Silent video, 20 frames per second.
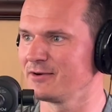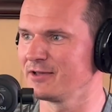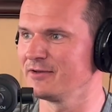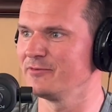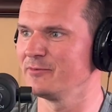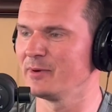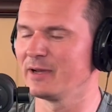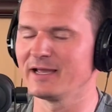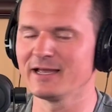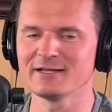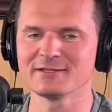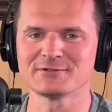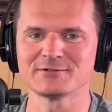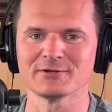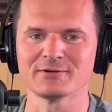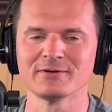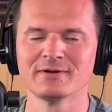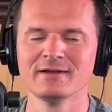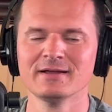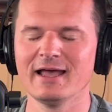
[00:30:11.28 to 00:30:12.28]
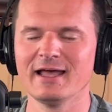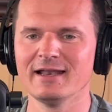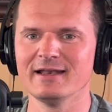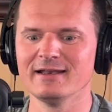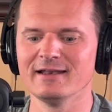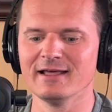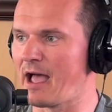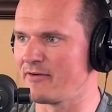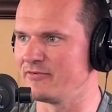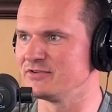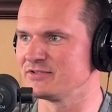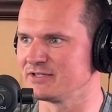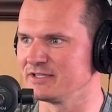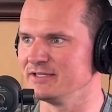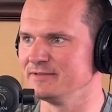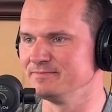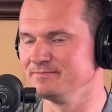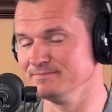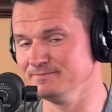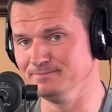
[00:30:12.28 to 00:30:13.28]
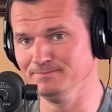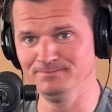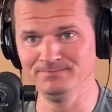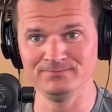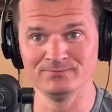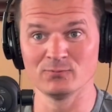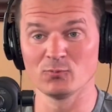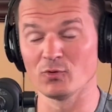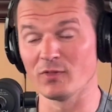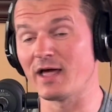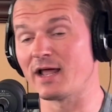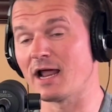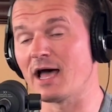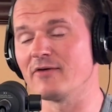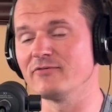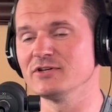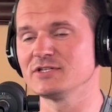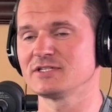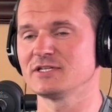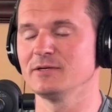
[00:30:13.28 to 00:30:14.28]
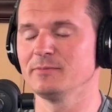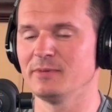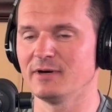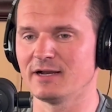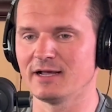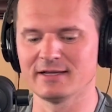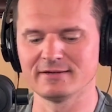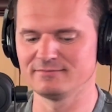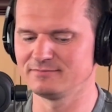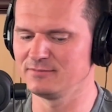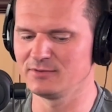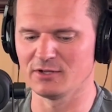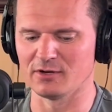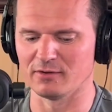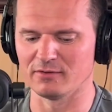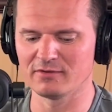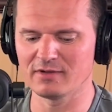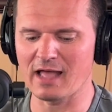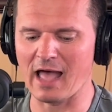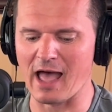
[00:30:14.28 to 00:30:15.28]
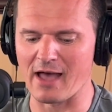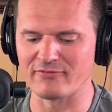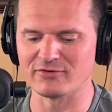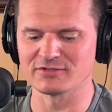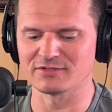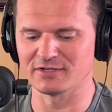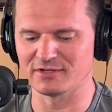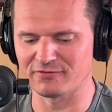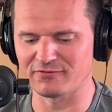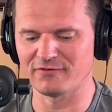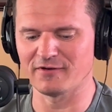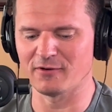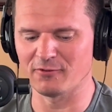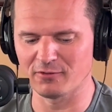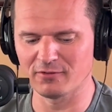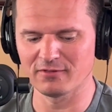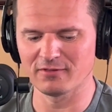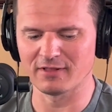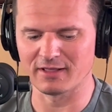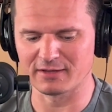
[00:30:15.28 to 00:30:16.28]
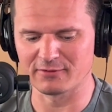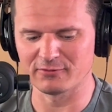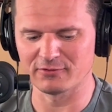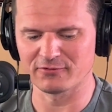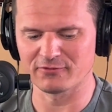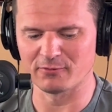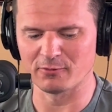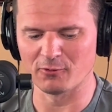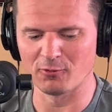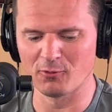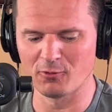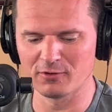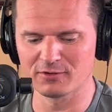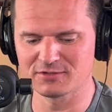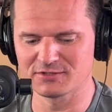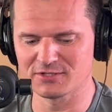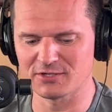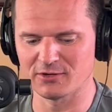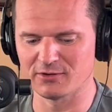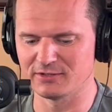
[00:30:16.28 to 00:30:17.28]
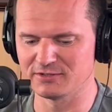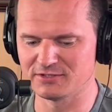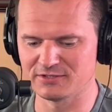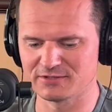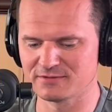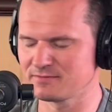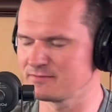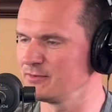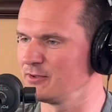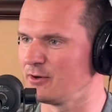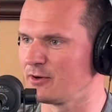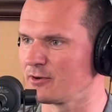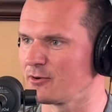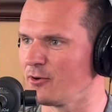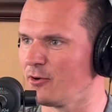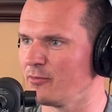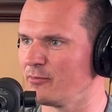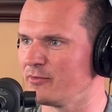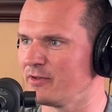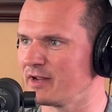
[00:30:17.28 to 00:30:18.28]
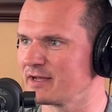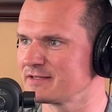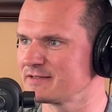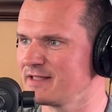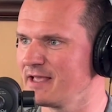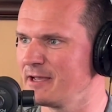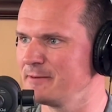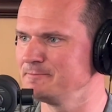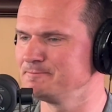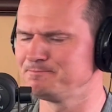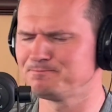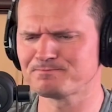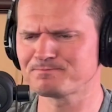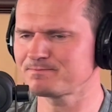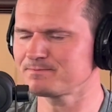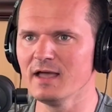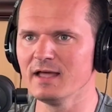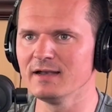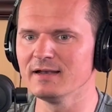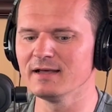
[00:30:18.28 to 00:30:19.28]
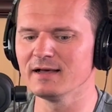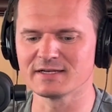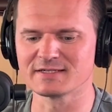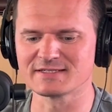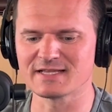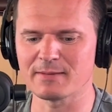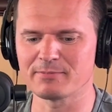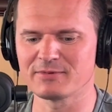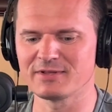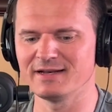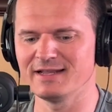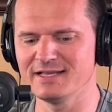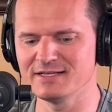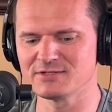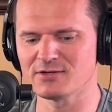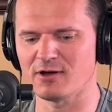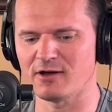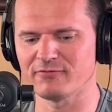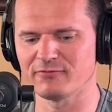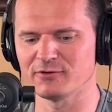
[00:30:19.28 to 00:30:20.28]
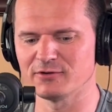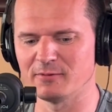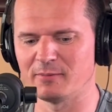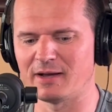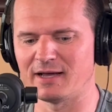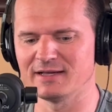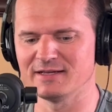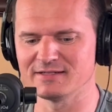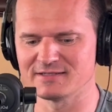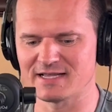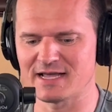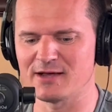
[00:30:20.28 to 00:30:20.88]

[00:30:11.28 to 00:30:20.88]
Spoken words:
give you my answer. And obviously, well, not obviously, but obviously it felt like it was from the Lord. So I called him the next day and accepted his offer to buy his